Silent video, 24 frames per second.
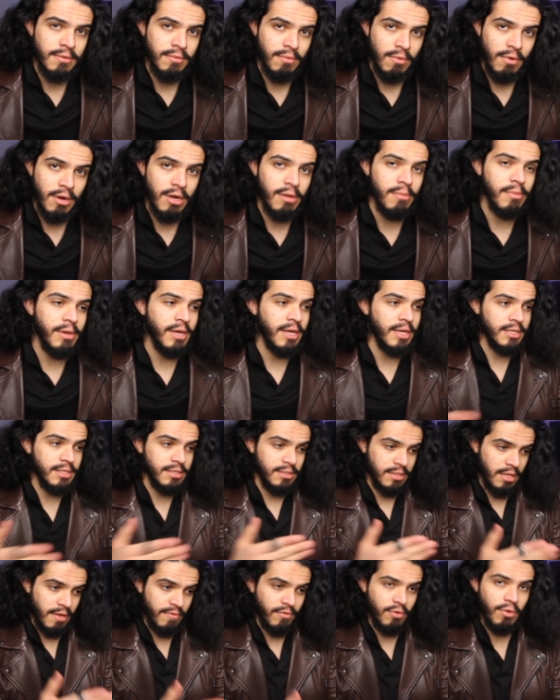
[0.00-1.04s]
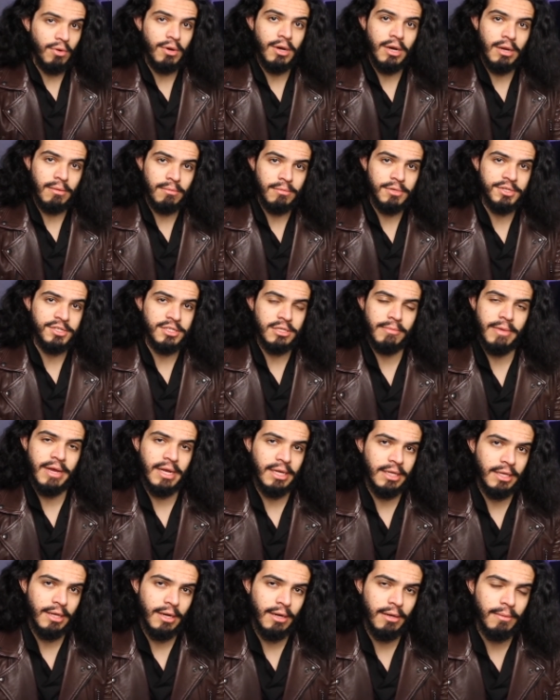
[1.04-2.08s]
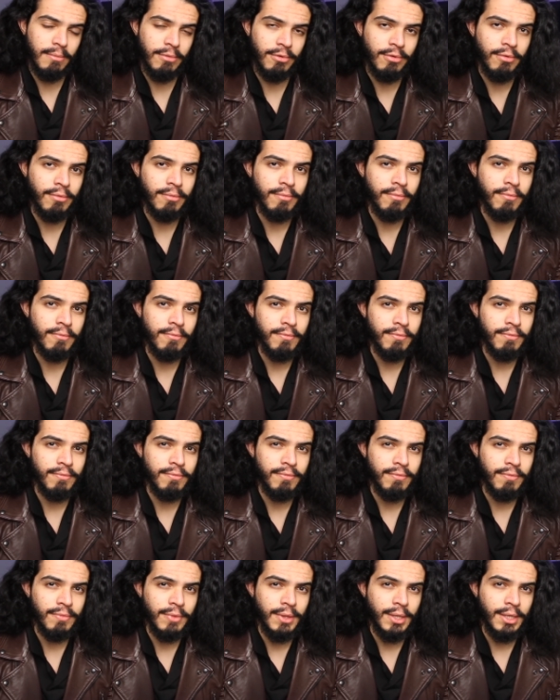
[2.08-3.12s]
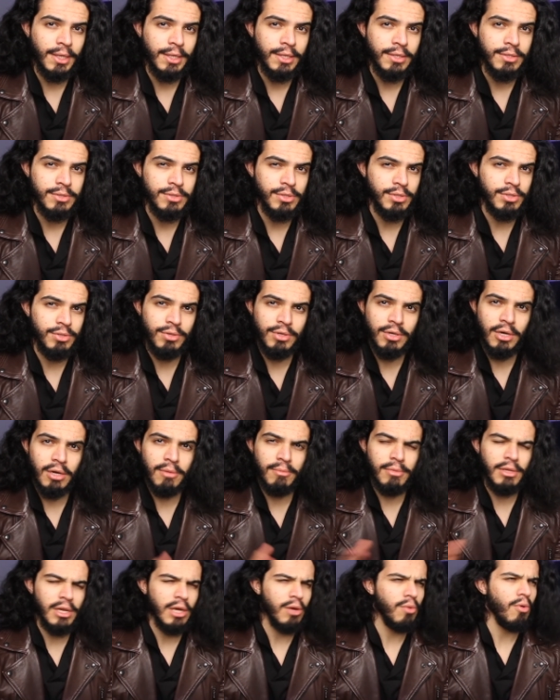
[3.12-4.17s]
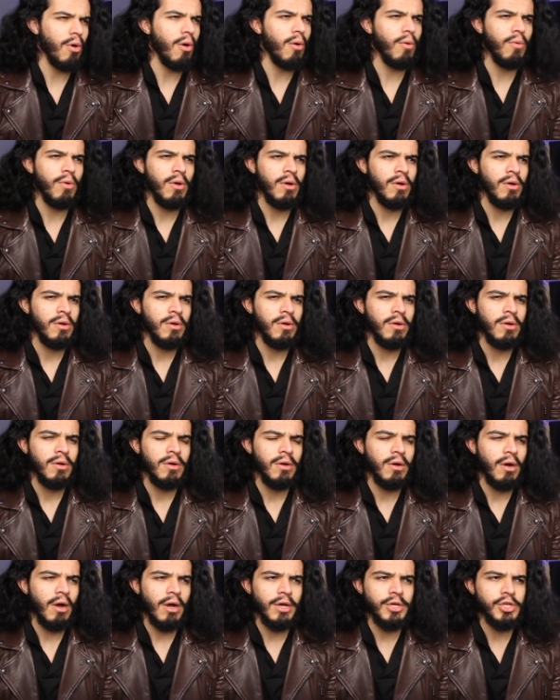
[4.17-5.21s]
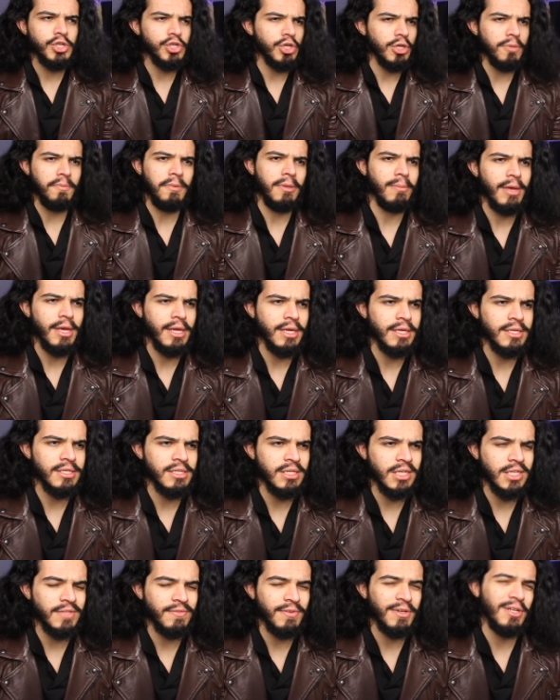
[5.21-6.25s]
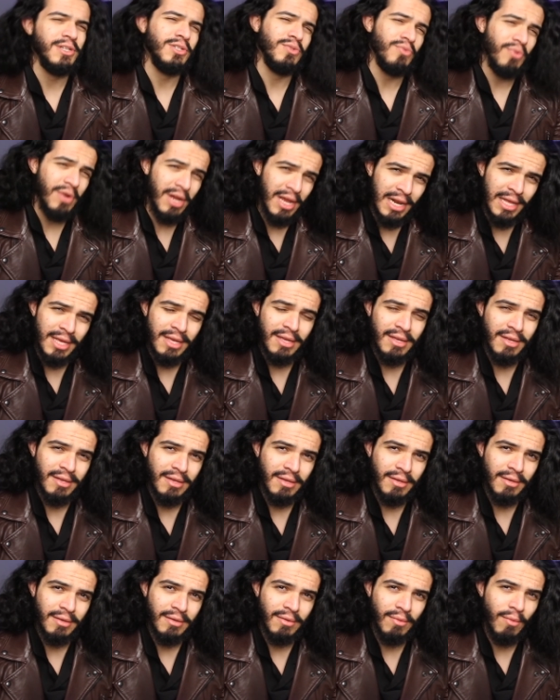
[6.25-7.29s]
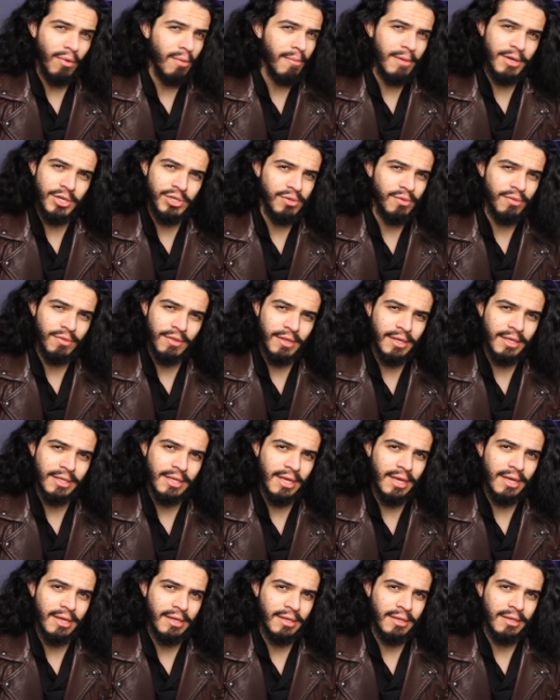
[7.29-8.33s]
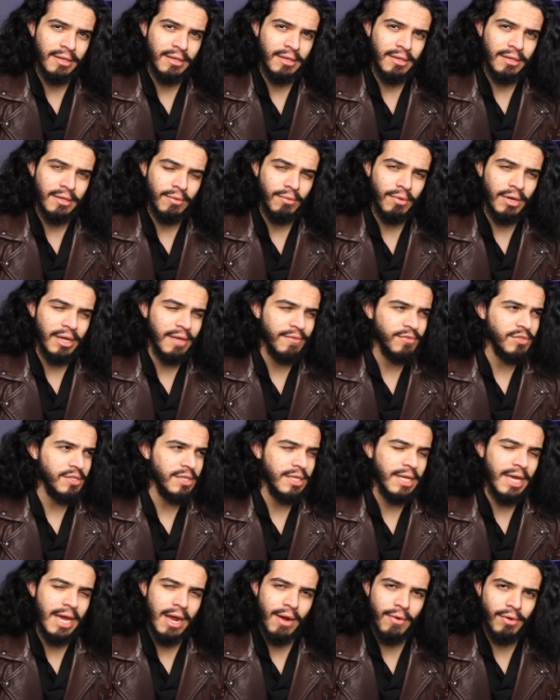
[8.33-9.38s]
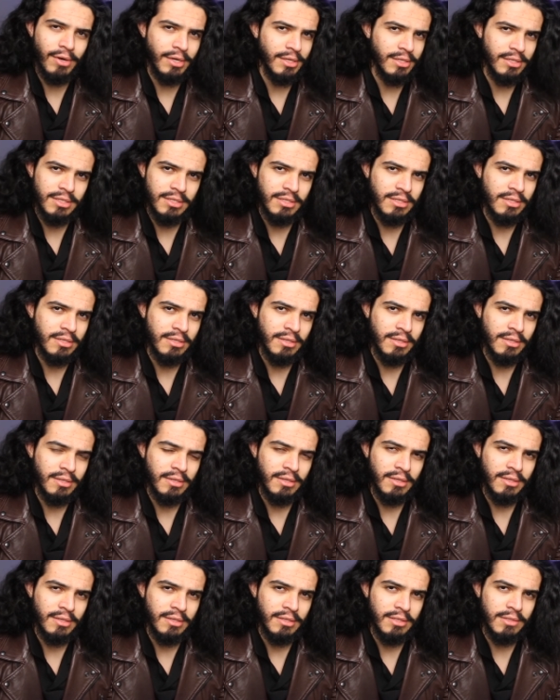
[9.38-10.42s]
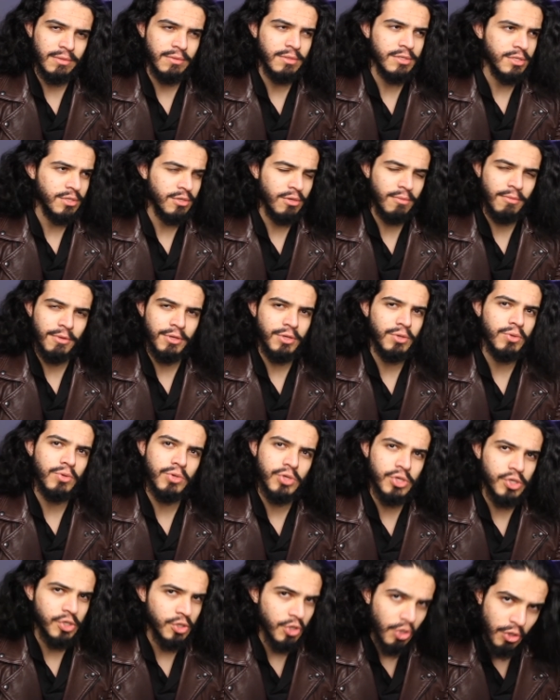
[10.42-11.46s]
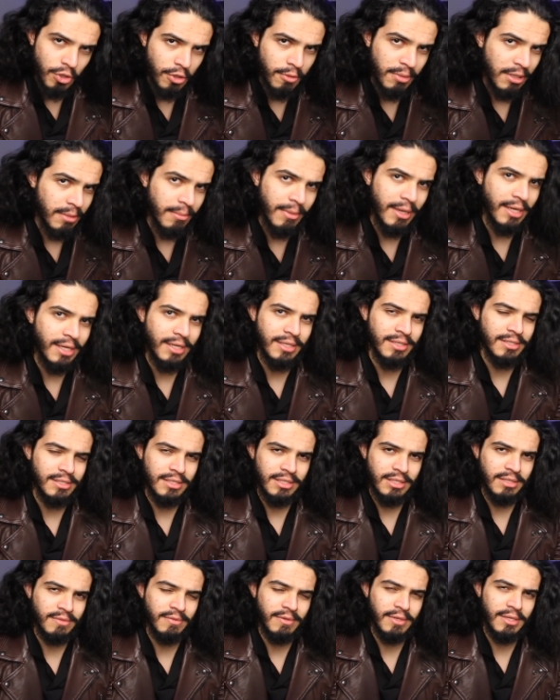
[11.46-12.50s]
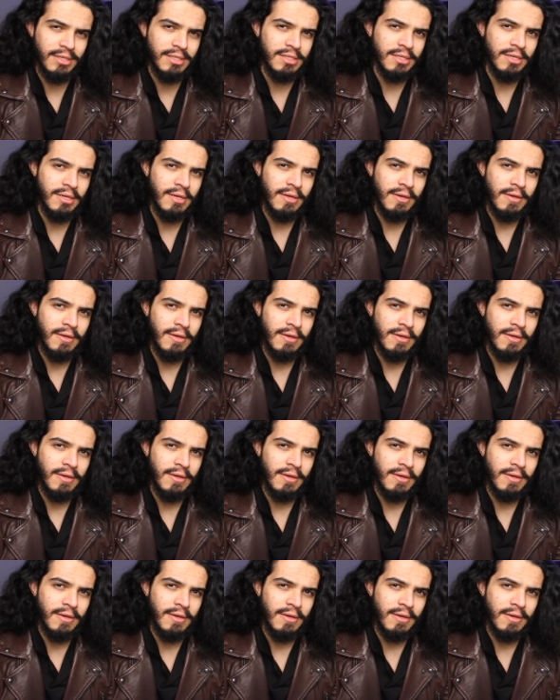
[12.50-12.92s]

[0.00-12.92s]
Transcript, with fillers: Why? Because they've got numbers to back that up. So you can't be like, well, I should be making six figures. Really? What makes you think that? What gives you the arrogance to assume that you should be making six figures?